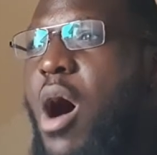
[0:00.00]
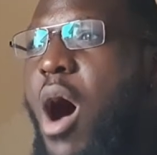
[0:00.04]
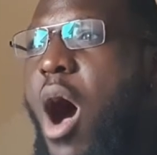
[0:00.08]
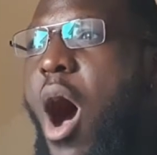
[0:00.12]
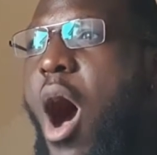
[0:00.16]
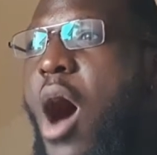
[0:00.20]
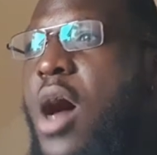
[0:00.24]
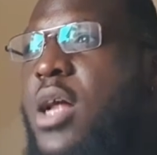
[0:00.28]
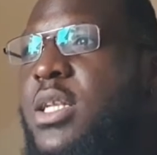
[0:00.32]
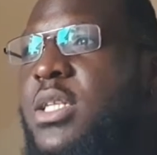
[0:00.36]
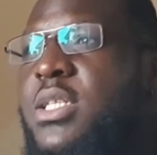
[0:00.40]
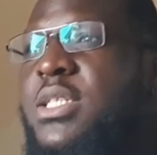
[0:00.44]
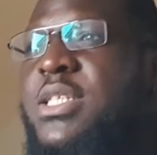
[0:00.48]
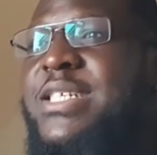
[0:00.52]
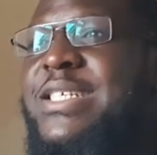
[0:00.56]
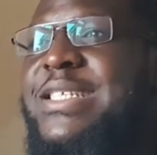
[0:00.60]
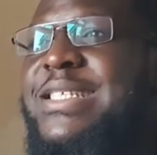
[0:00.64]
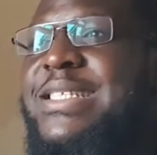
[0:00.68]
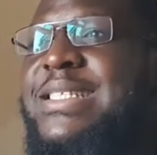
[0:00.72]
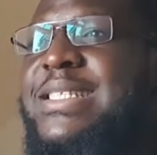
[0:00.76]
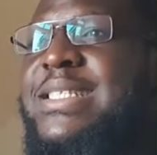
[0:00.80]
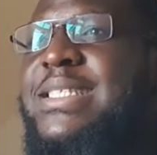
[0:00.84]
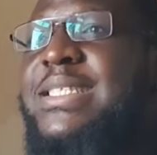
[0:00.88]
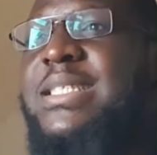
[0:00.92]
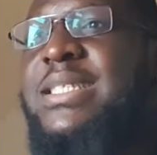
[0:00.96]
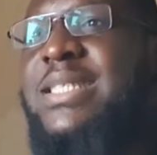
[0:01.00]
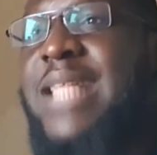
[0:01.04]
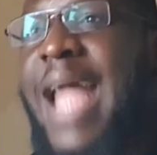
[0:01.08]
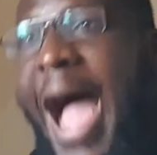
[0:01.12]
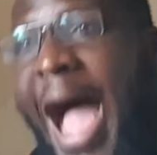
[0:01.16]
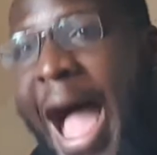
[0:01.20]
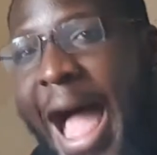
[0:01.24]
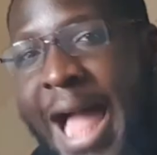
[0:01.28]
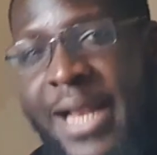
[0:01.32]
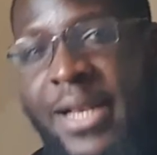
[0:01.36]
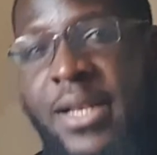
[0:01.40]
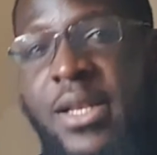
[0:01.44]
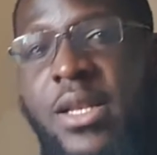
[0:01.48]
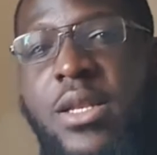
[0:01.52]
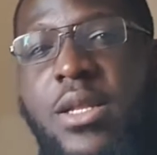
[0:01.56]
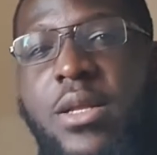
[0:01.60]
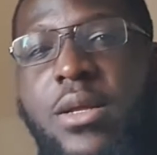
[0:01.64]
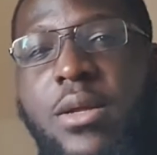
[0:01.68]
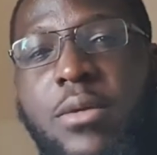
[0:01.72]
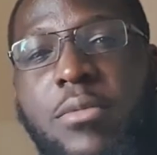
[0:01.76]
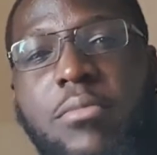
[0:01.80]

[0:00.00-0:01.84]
understand